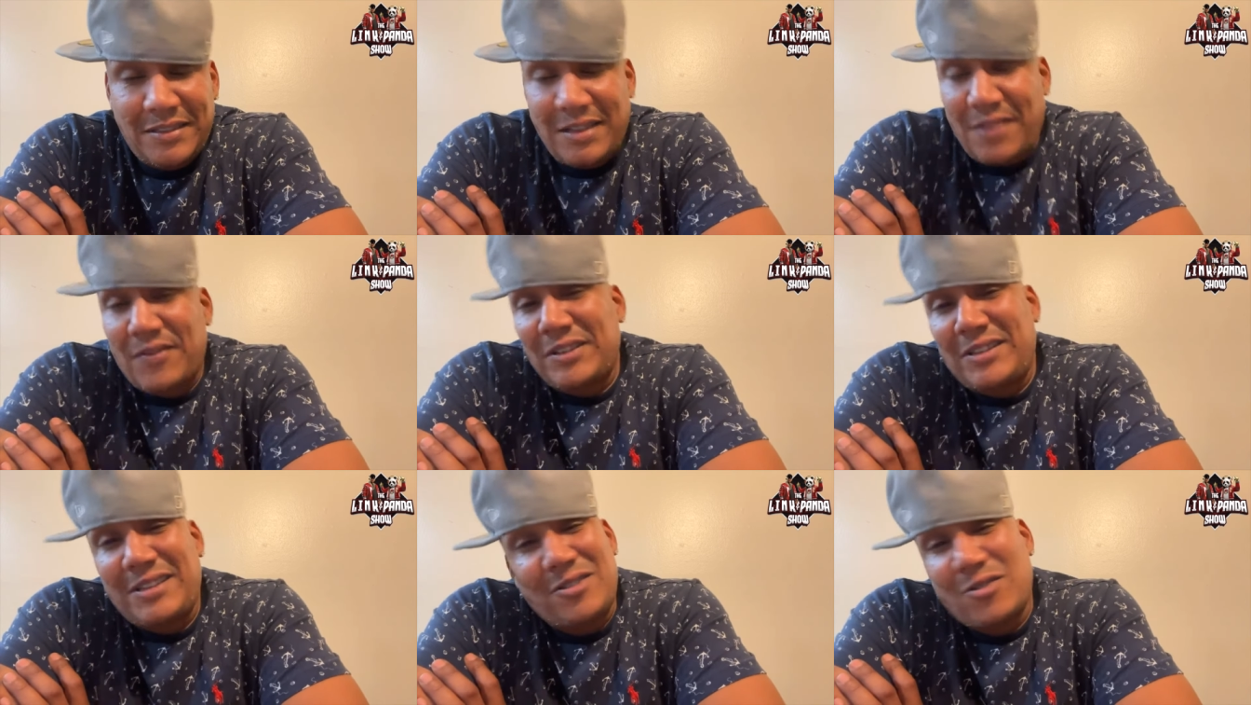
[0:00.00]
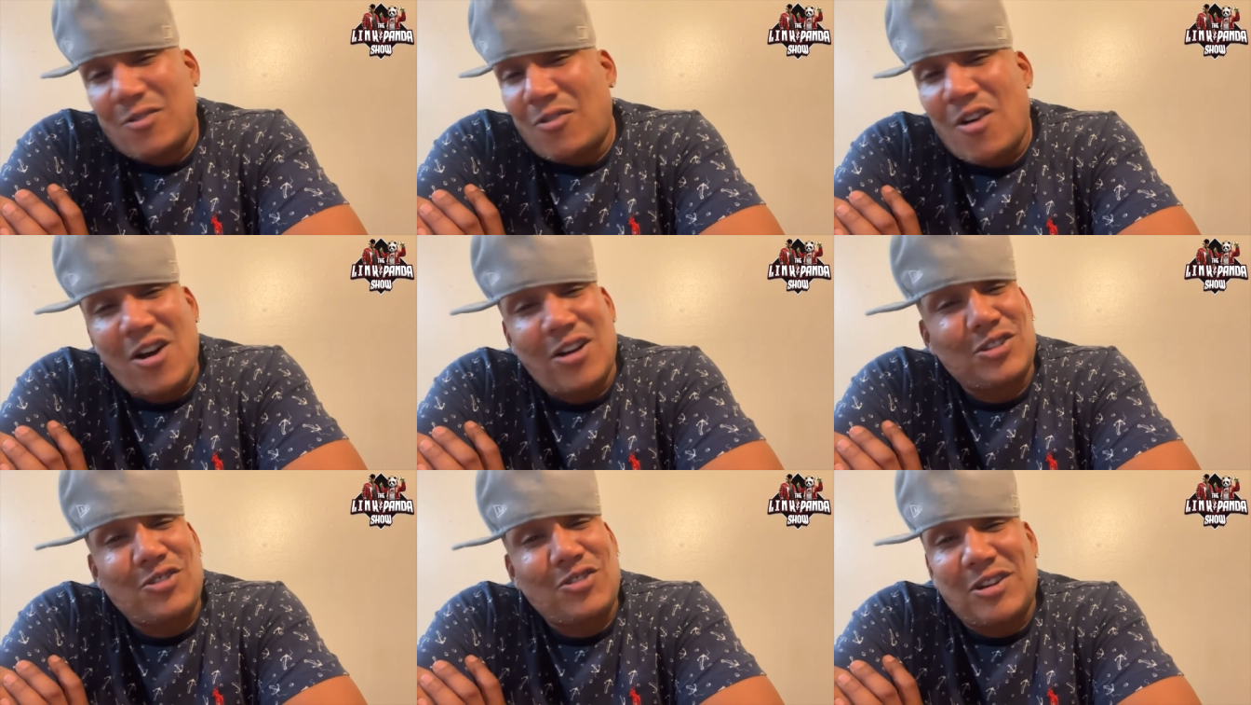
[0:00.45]
Never did
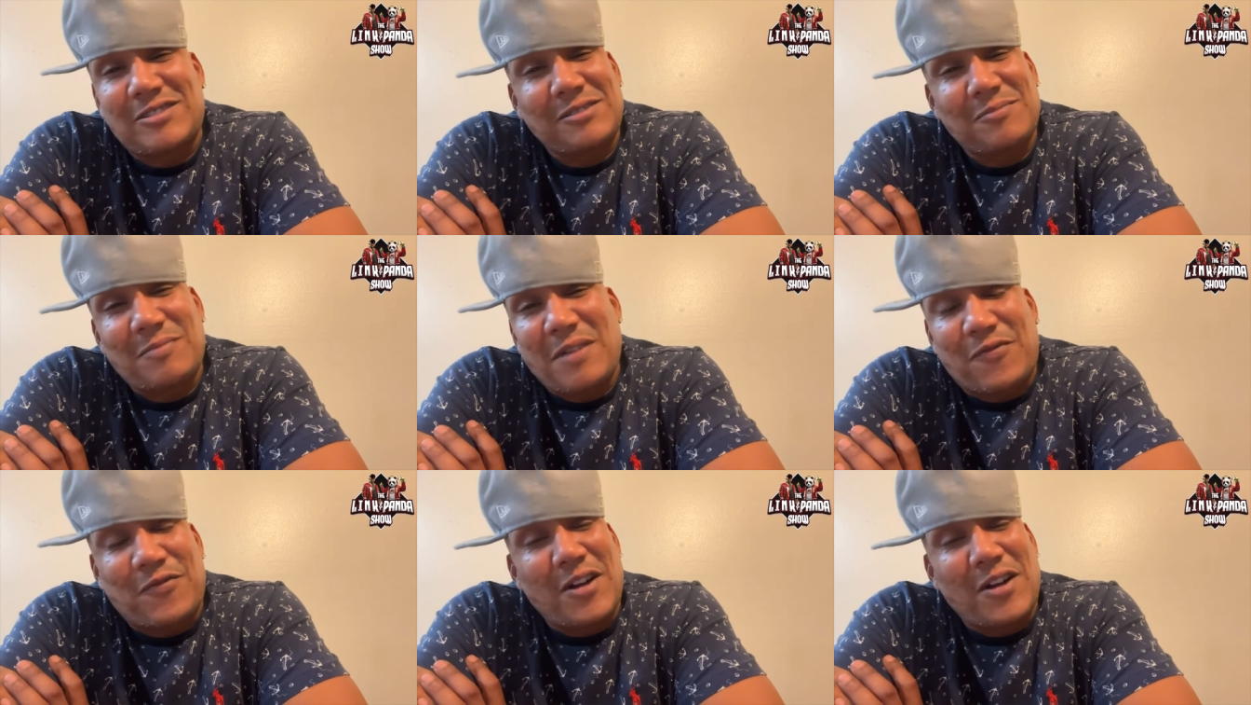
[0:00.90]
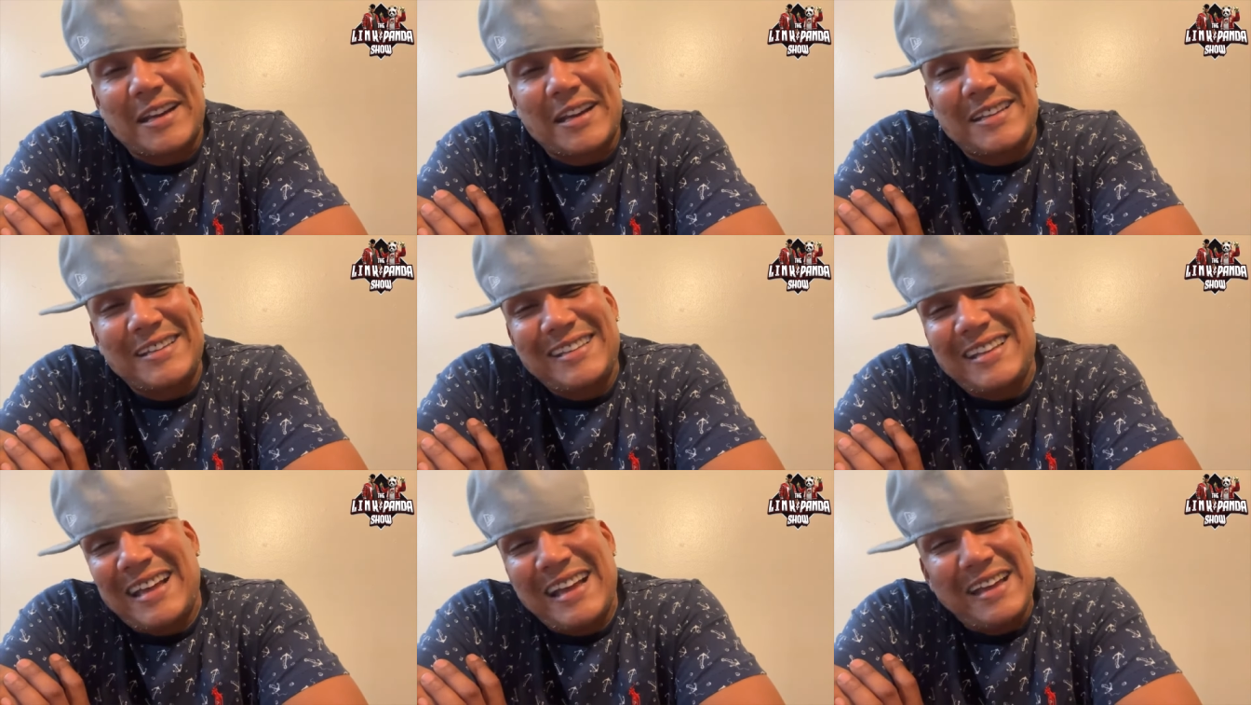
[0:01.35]
no hard drugs in my
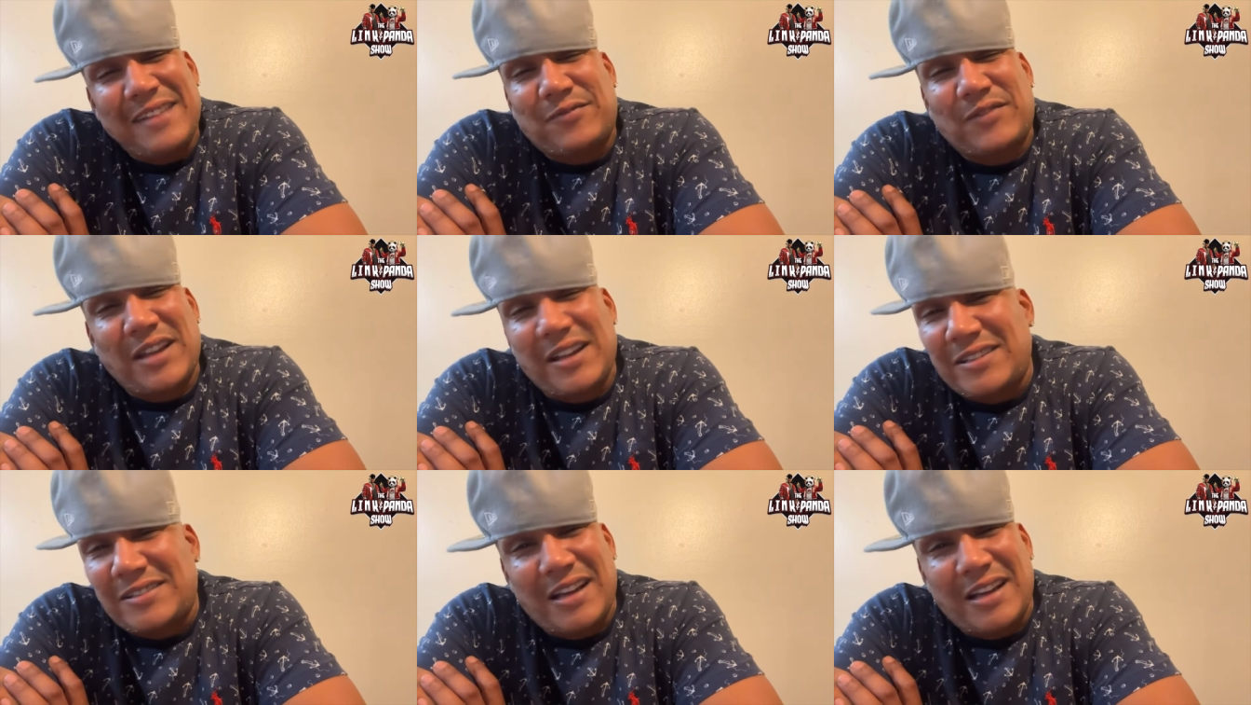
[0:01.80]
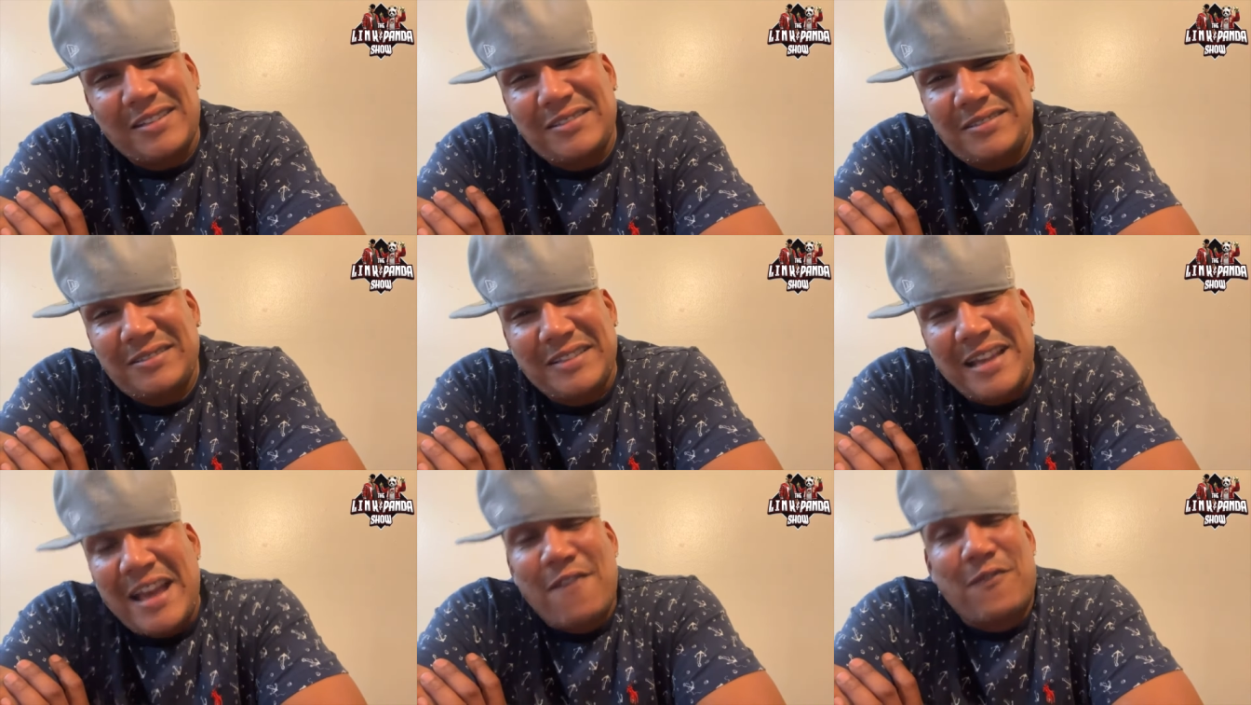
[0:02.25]
fucking life like that.
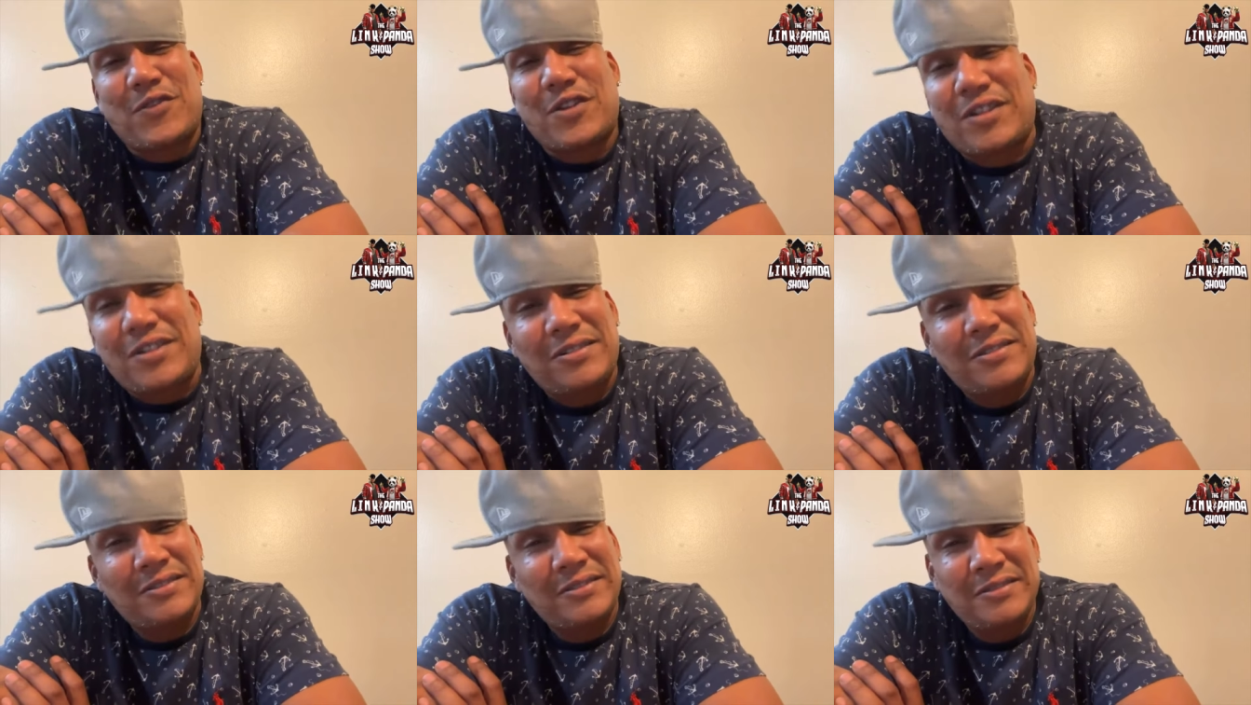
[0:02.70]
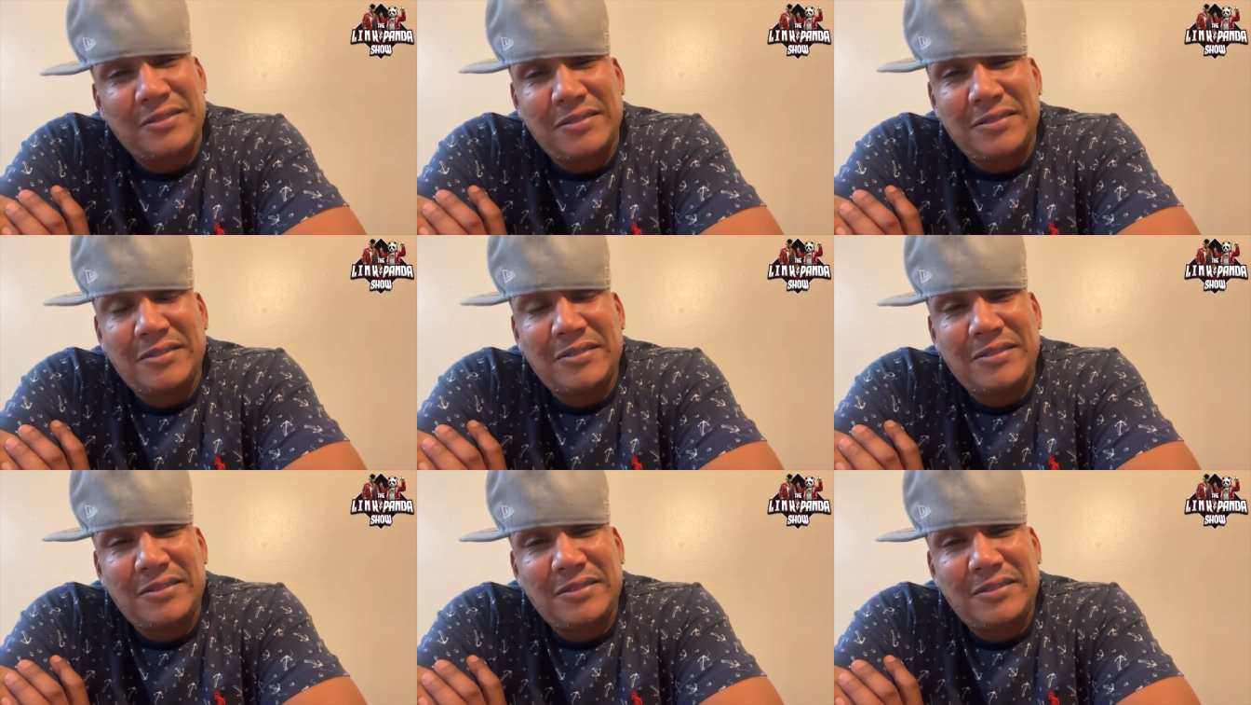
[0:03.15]
Never.
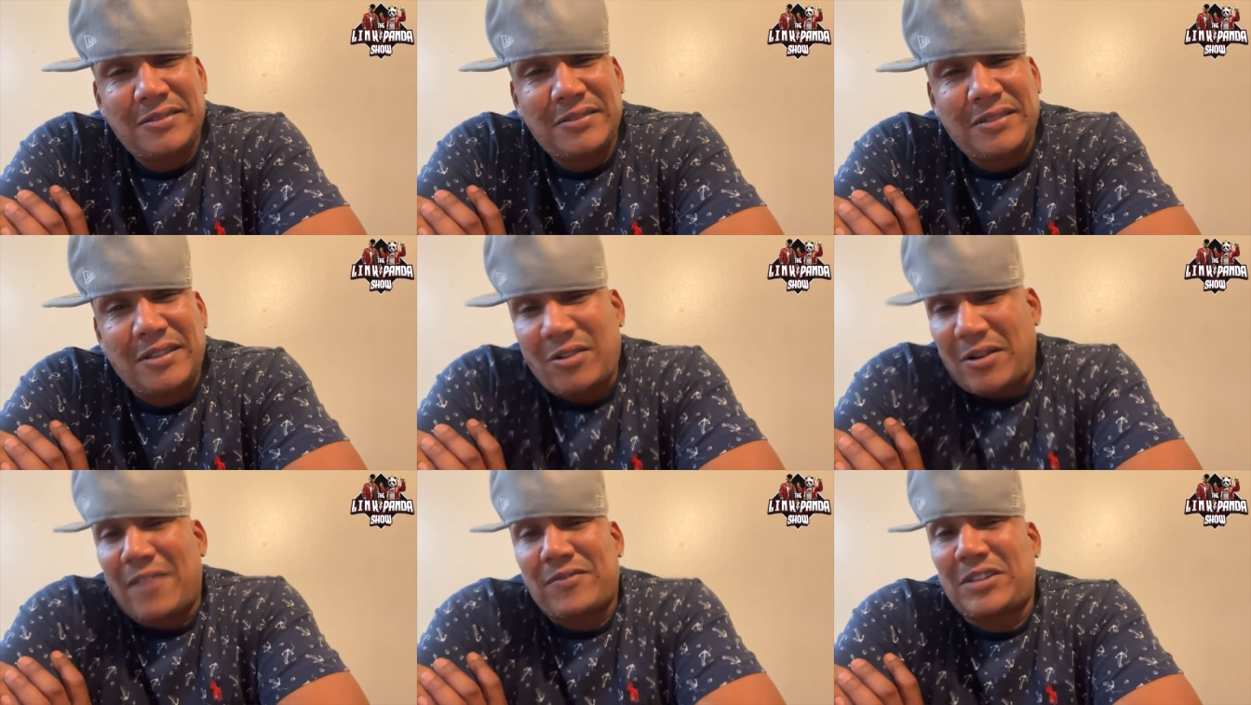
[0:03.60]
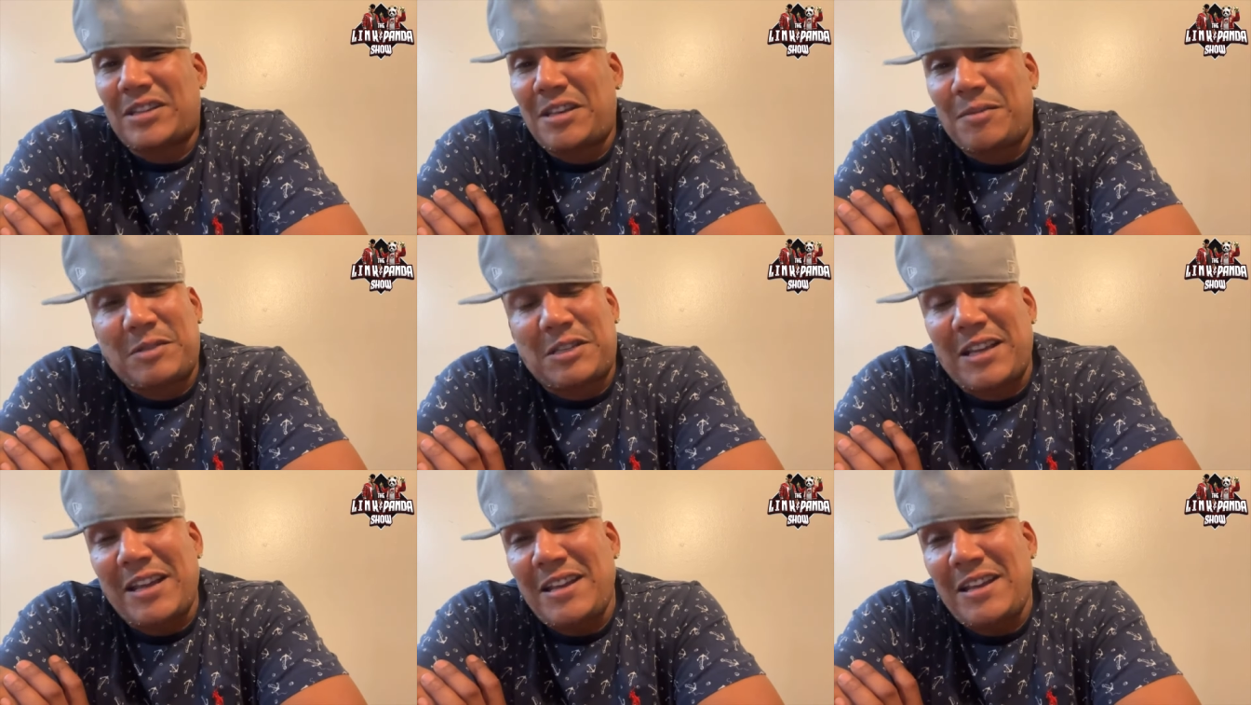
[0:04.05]
I don't have to keep